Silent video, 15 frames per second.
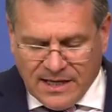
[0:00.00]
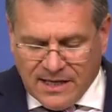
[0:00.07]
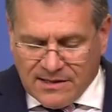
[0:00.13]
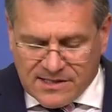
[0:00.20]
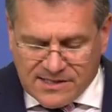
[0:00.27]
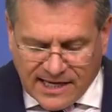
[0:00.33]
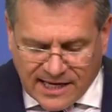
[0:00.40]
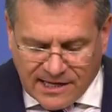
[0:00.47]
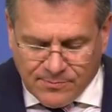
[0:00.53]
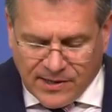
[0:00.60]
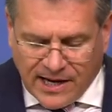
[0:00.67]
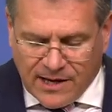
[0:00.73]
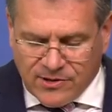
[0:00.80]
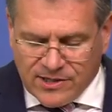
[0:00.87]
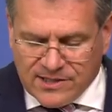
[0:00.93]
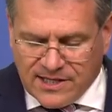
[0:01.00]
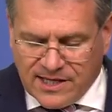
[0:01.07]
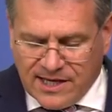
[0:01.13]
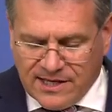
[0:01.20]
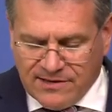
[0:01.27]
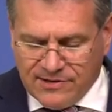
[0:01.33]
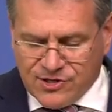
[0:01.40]
The second
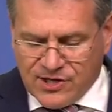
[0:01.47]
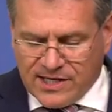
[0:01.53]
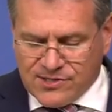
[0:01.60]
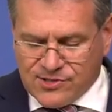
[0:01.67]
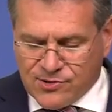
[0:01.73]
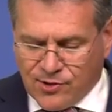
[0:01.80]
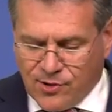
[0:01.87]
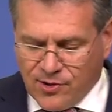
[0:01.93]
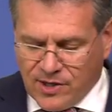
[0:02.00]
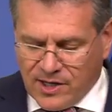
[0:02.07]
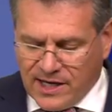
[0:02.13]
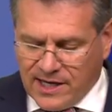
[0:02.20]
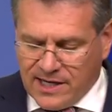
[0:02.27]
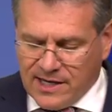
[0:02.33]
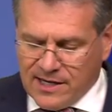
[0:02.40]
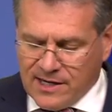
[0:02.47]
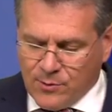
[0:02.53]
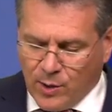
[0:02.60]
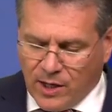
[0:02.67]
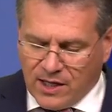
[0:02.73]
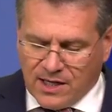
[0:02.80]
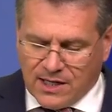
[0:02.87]
priority, which I strongly
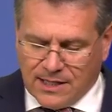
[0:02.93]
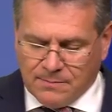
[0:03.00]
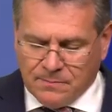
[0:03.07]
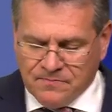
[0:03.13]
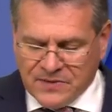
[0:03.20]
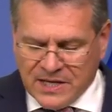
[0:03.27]
welcome,